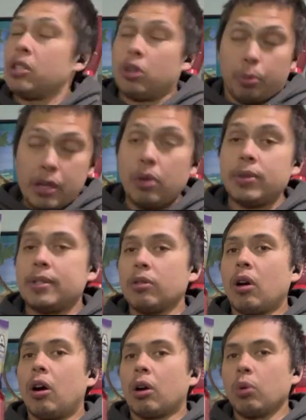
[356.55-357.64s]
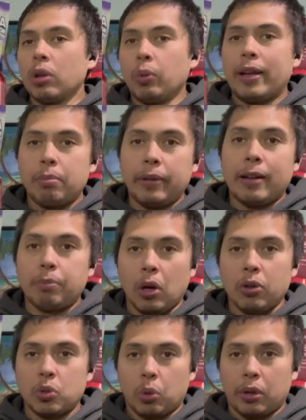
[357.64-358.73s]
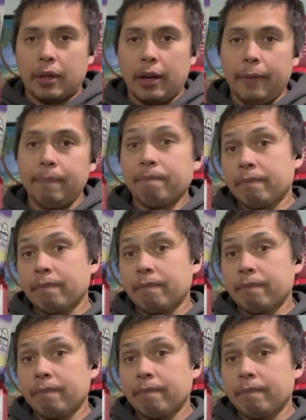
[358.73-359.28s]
You'll be using an R1 Whey Blend post-workout.